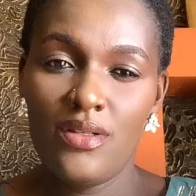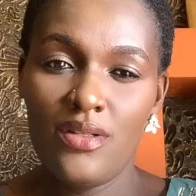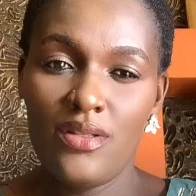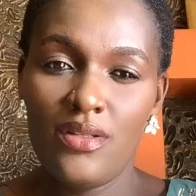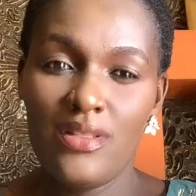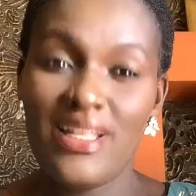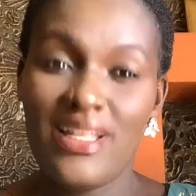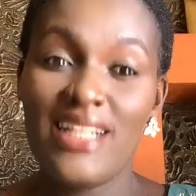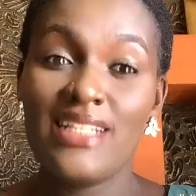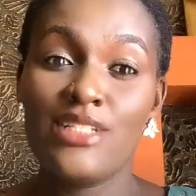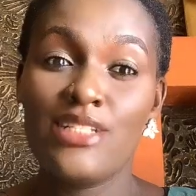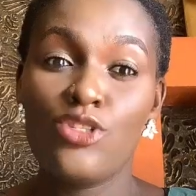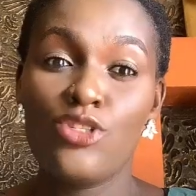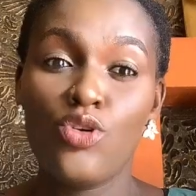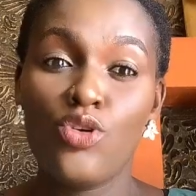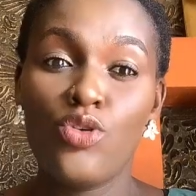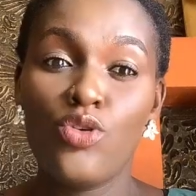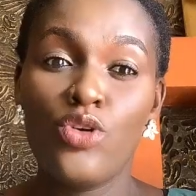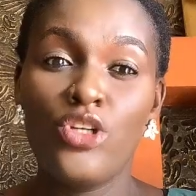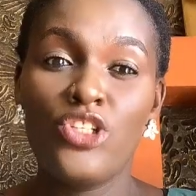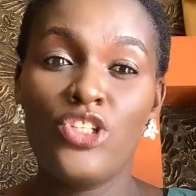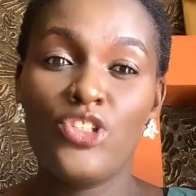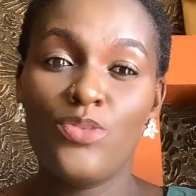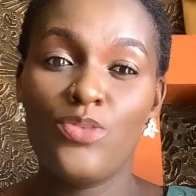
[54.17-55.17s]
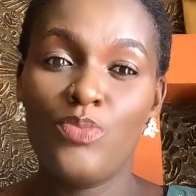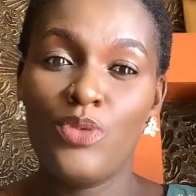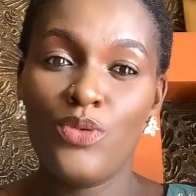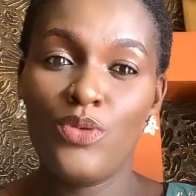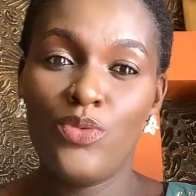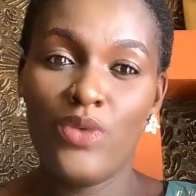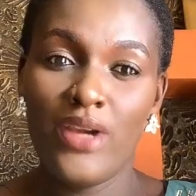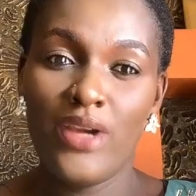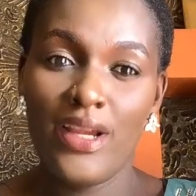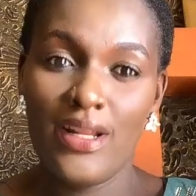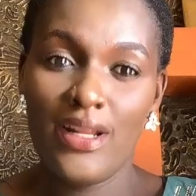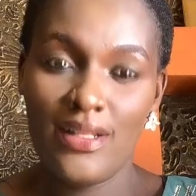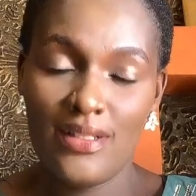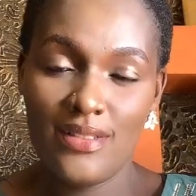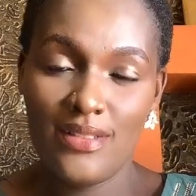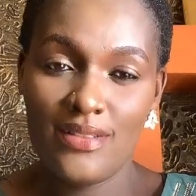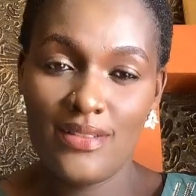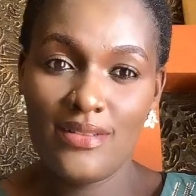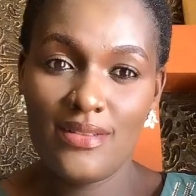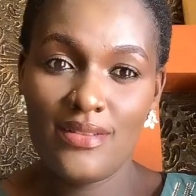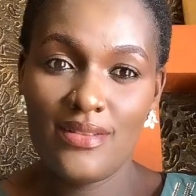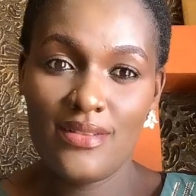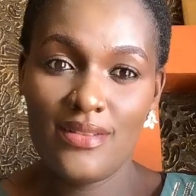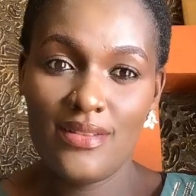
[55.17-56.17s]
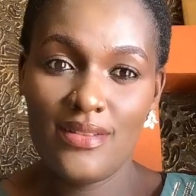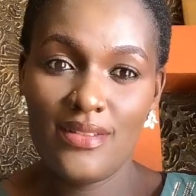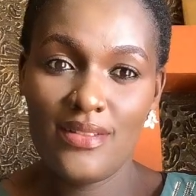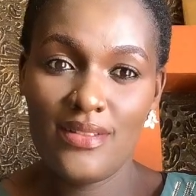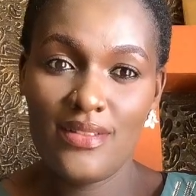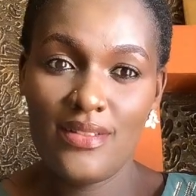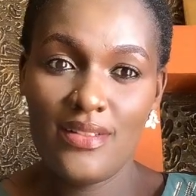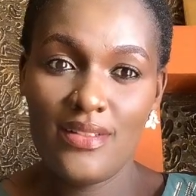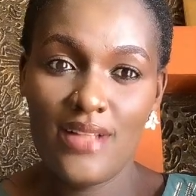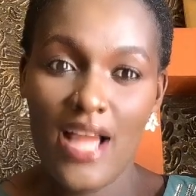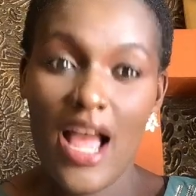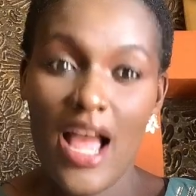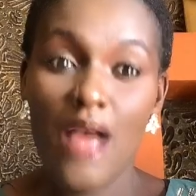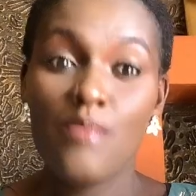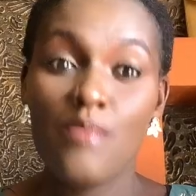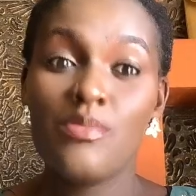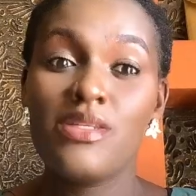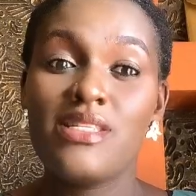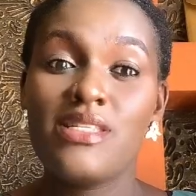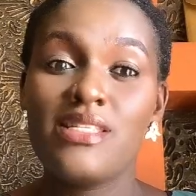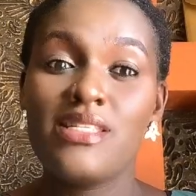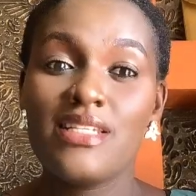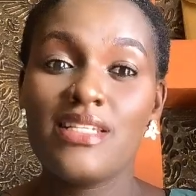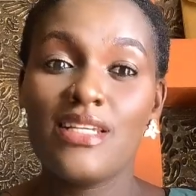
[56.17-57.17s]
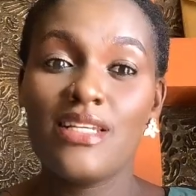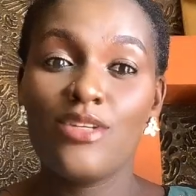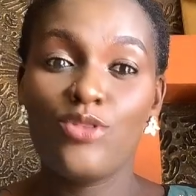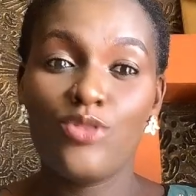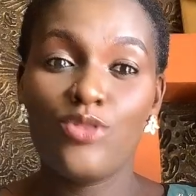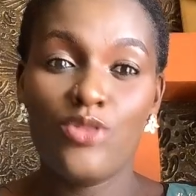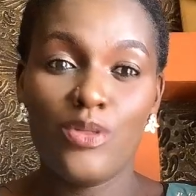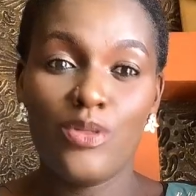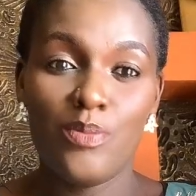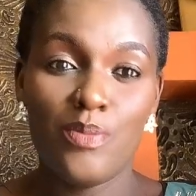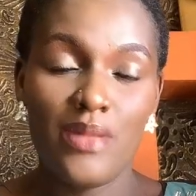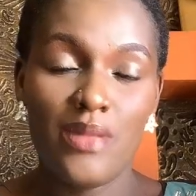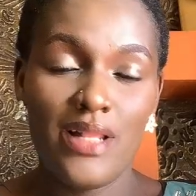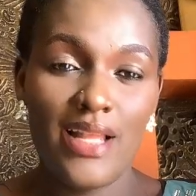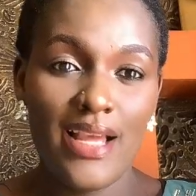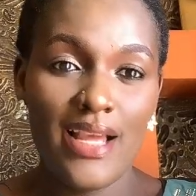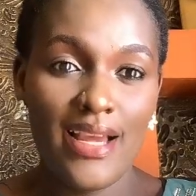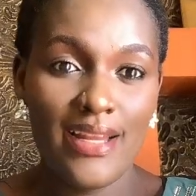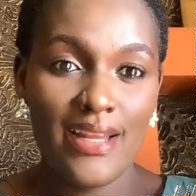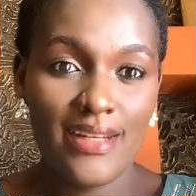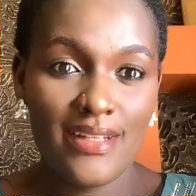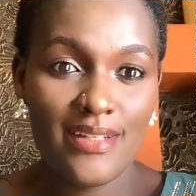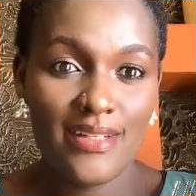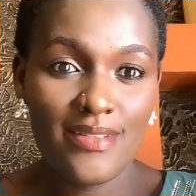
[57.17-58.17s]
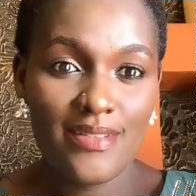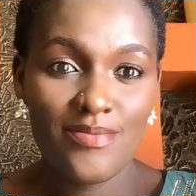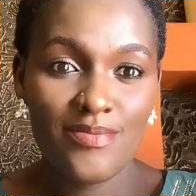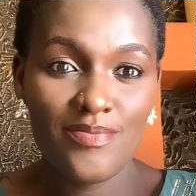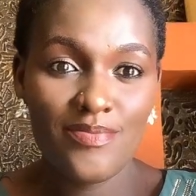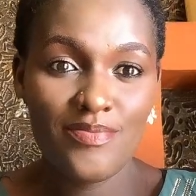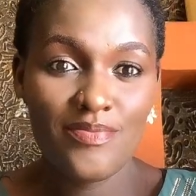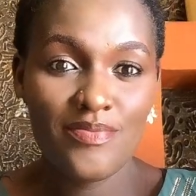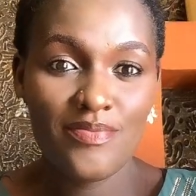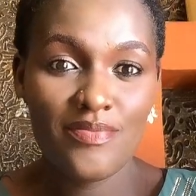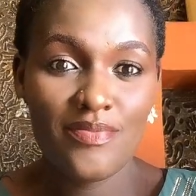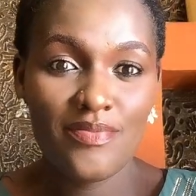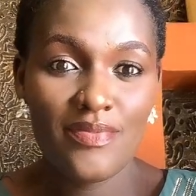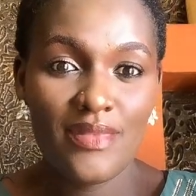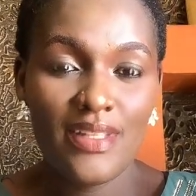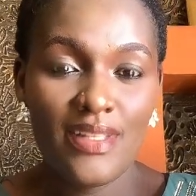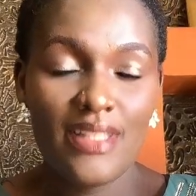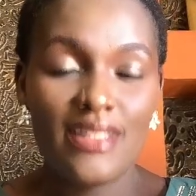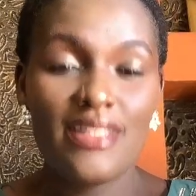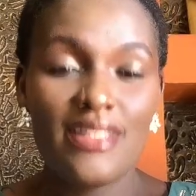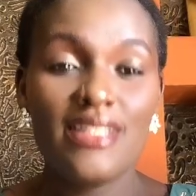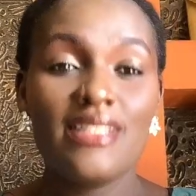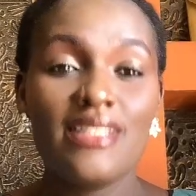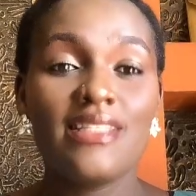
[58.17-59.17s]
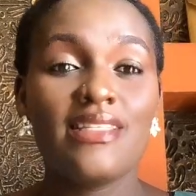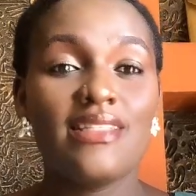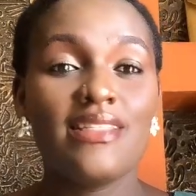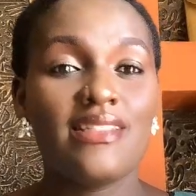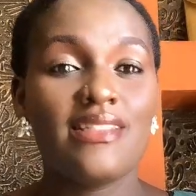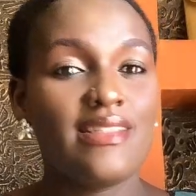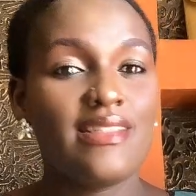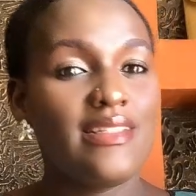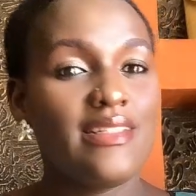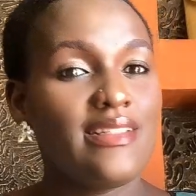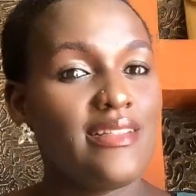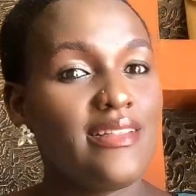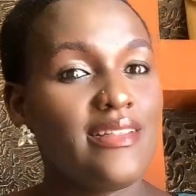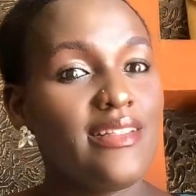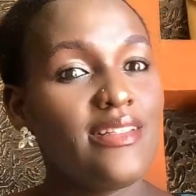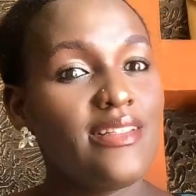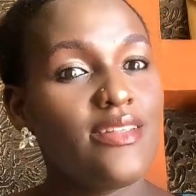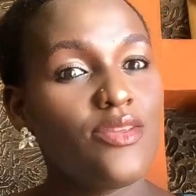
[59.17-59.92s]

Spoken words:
that it's all going to be well, I'm sticking to the plan. This is it. This